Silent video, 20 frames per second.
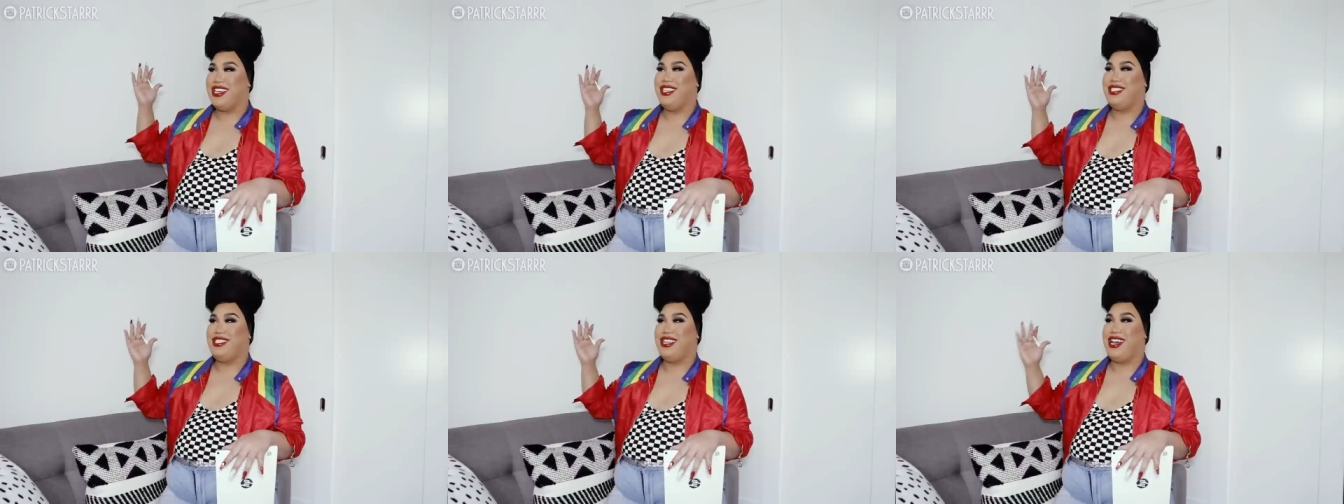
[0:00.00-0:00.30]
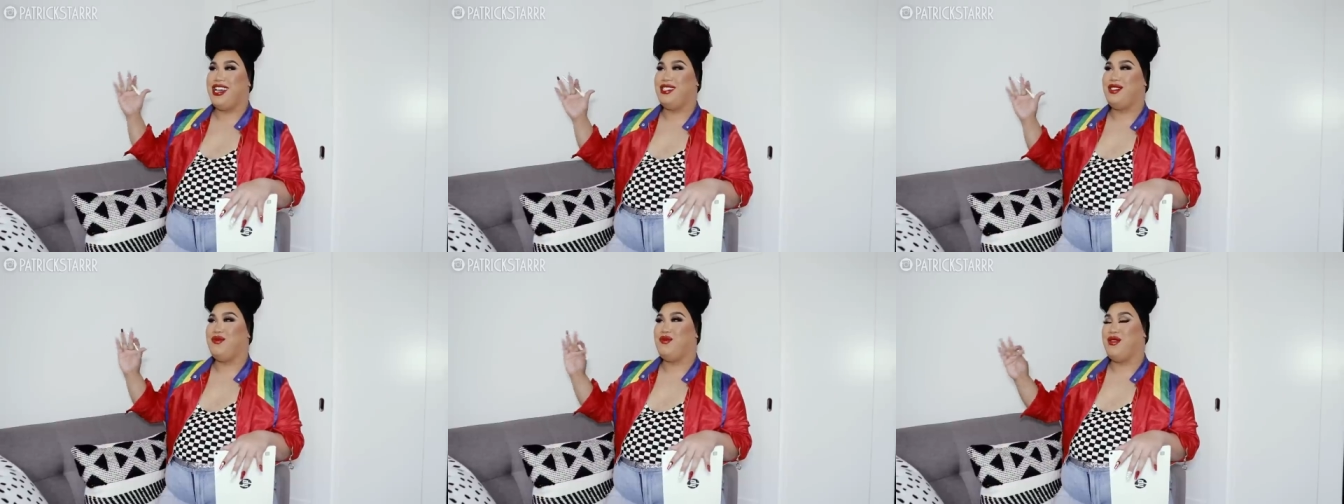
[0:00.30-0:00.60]
This
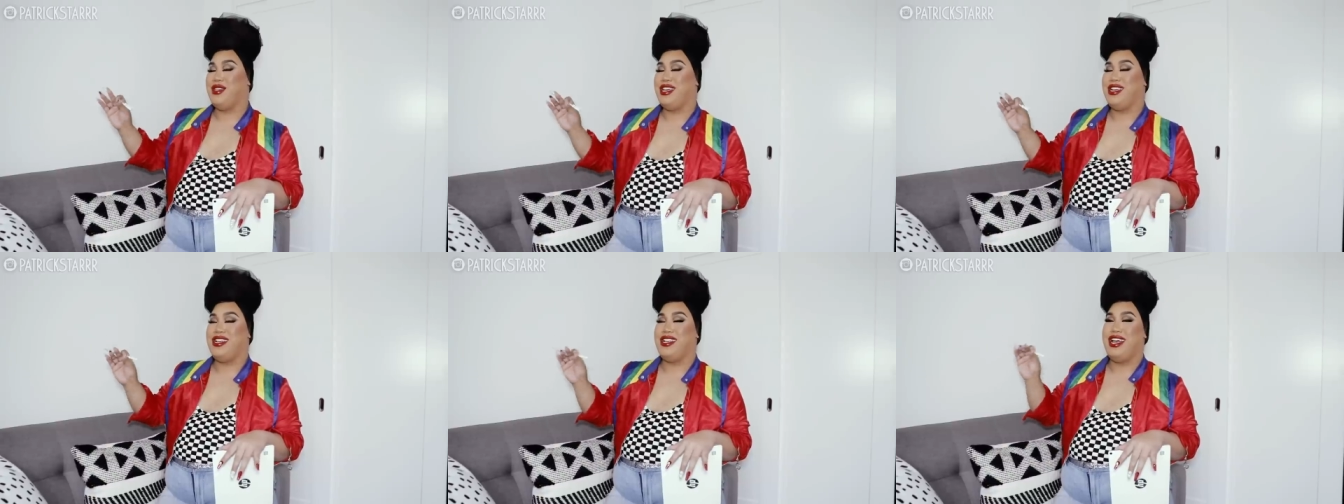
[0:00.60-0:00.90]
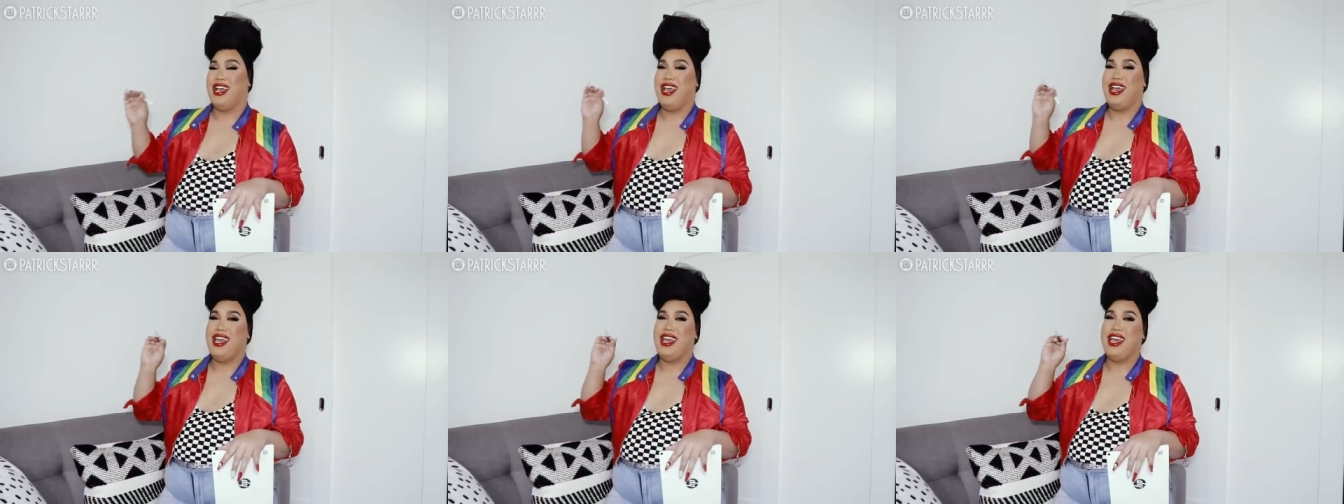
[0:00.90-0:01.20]
has
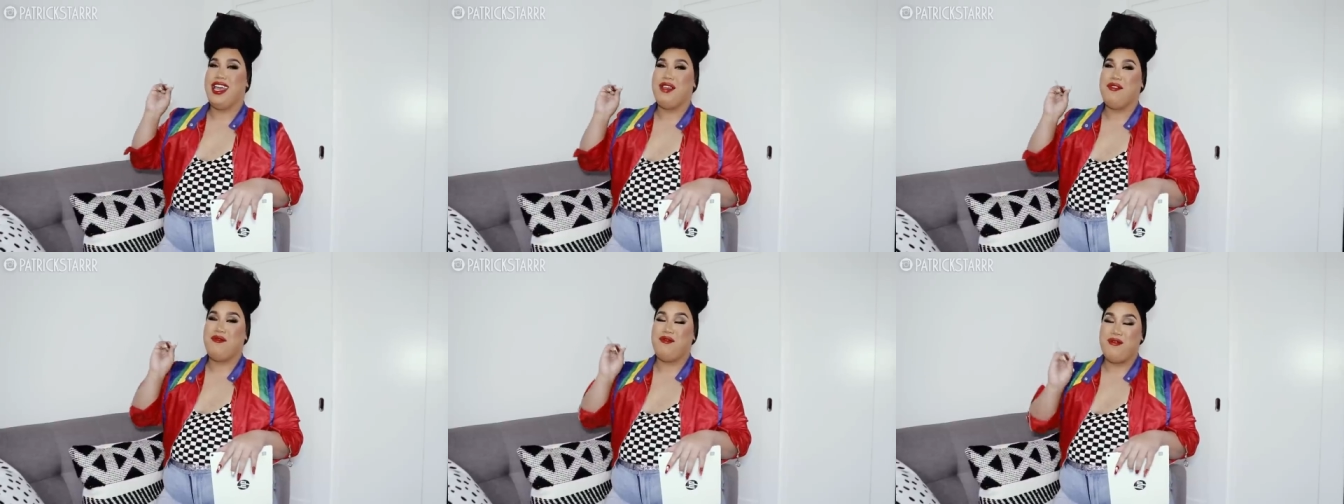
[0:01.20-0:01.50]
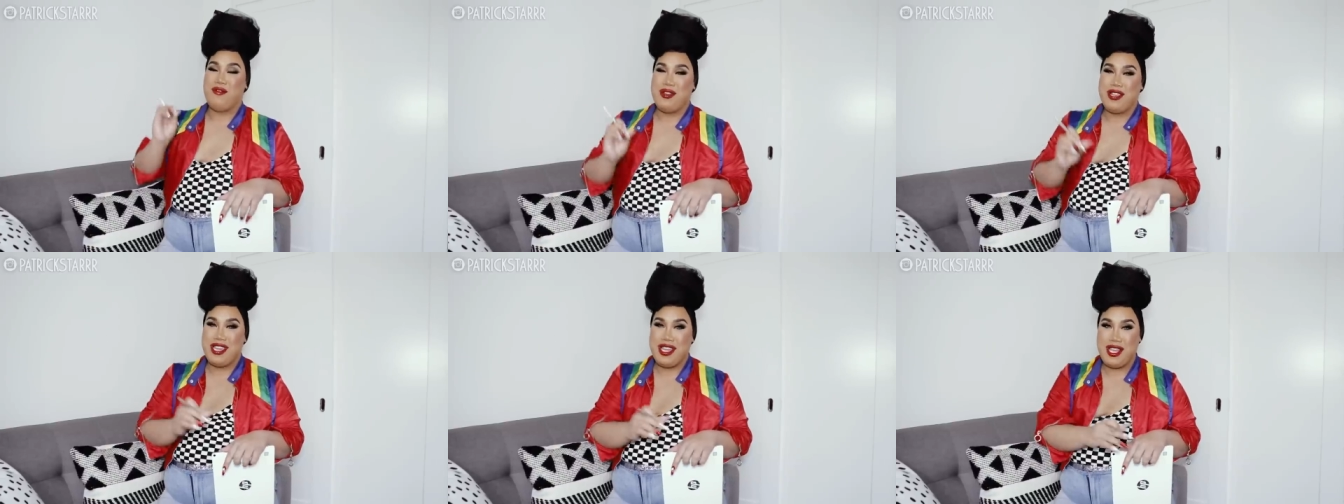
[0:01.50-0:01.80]
been a
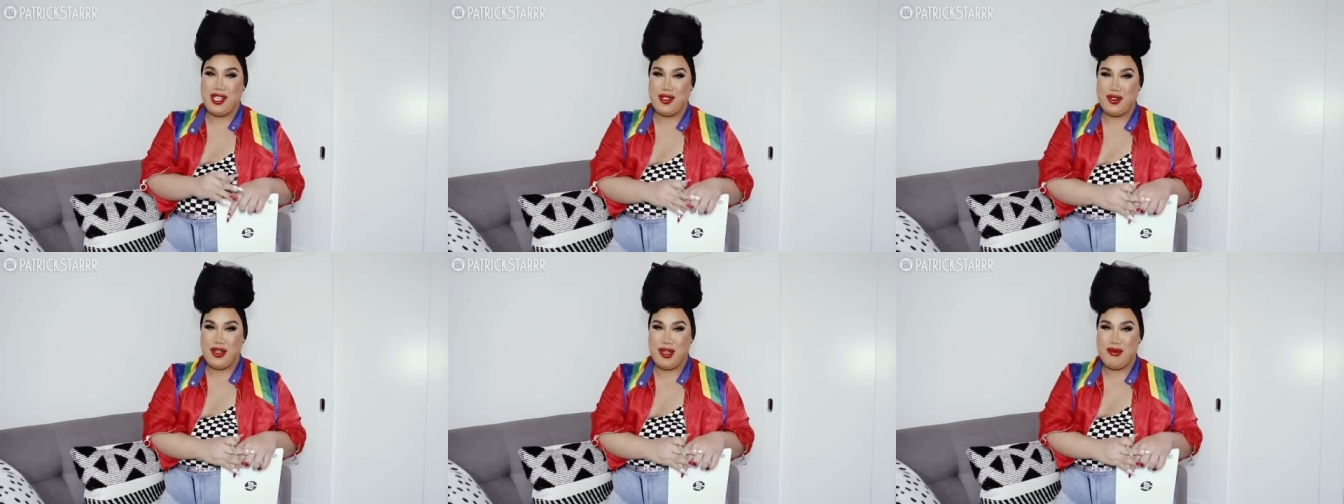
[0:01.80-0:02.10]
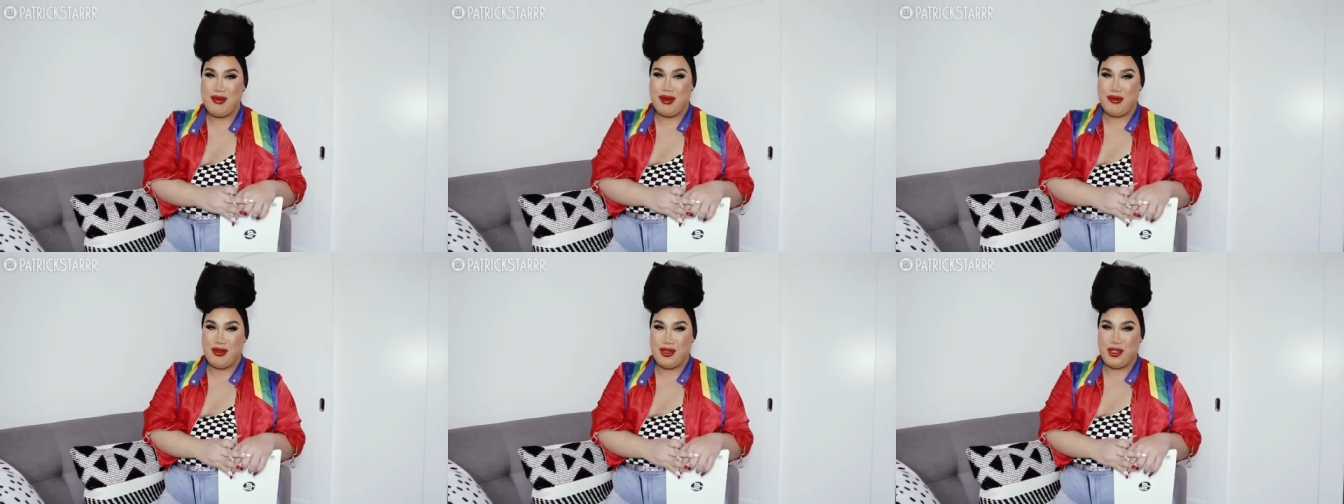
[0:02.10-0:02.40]
freaking
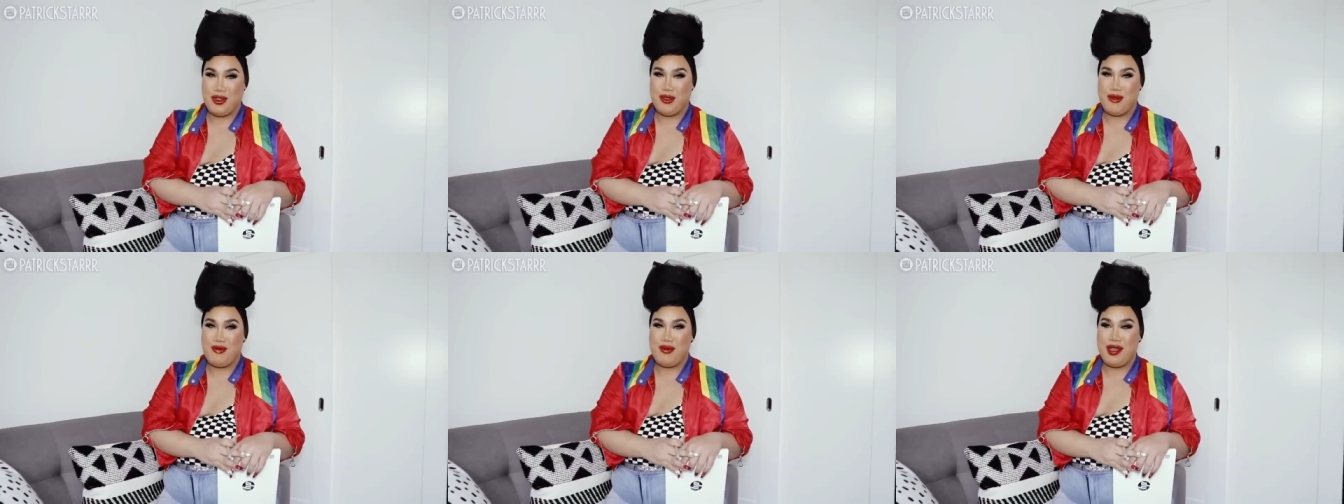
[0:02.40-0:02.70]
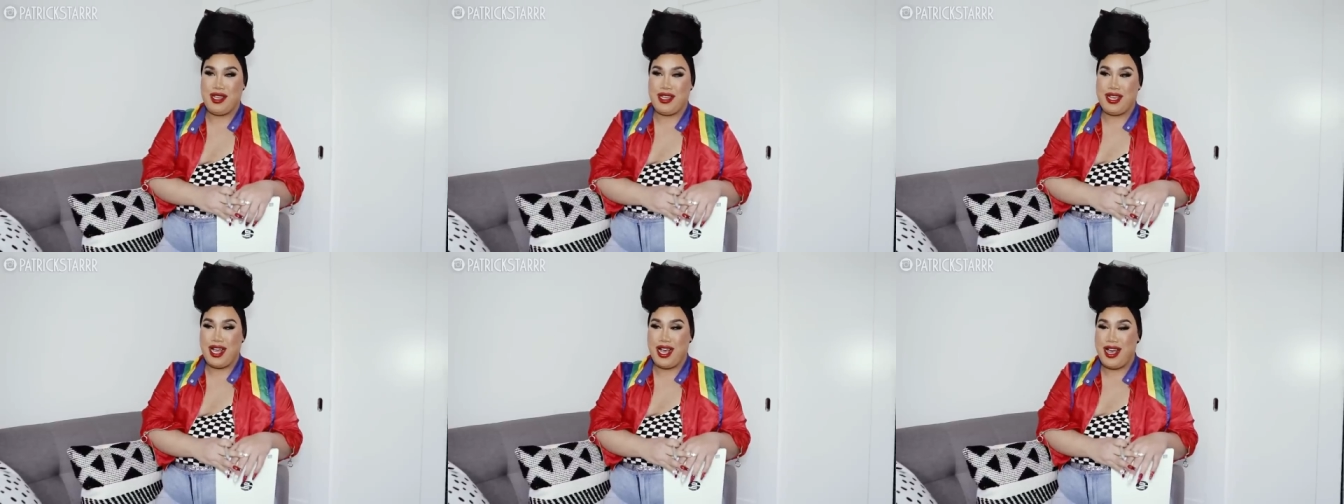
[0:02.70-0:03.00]
dream come true
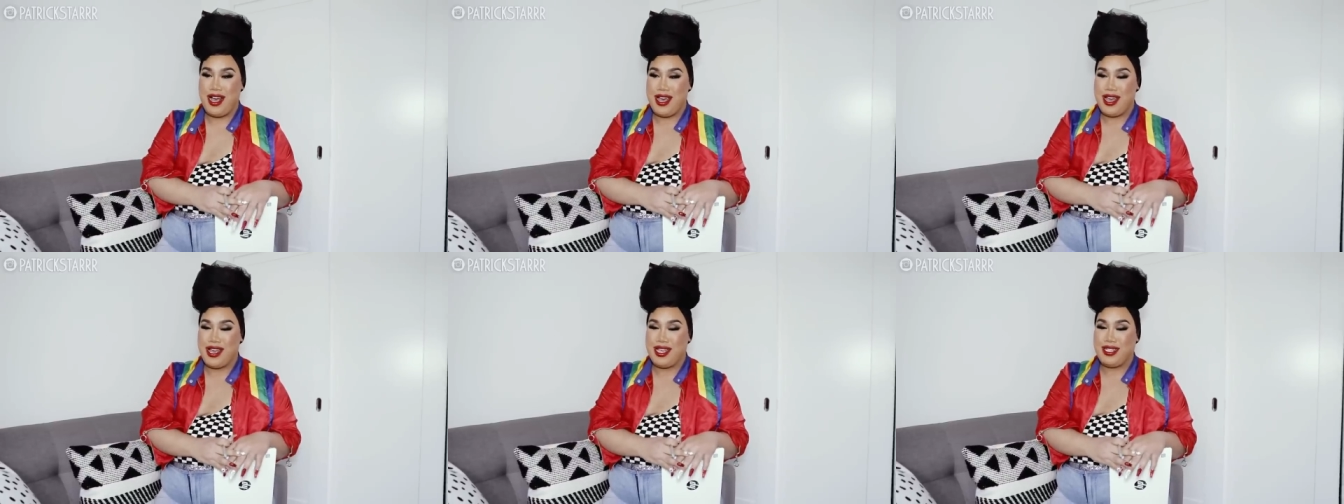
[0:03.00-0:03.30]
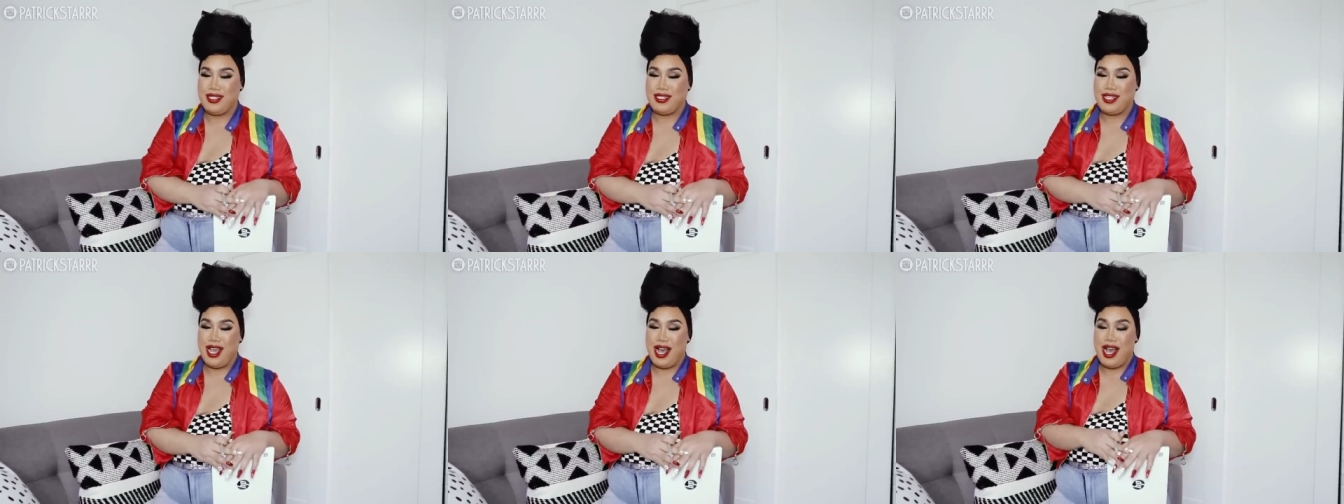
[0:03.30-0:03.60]

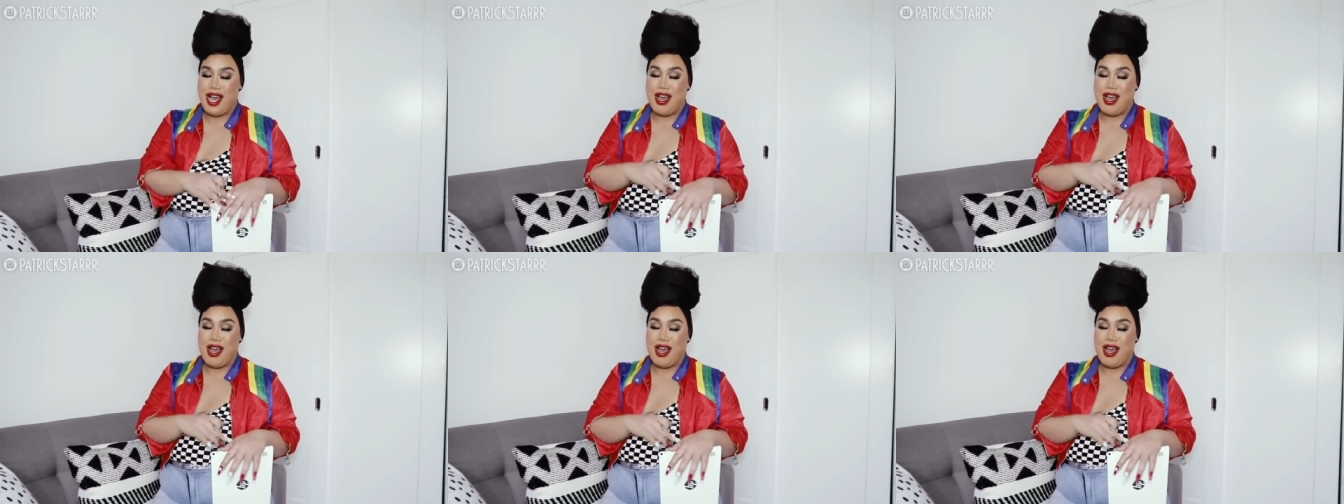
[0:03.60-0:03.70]
because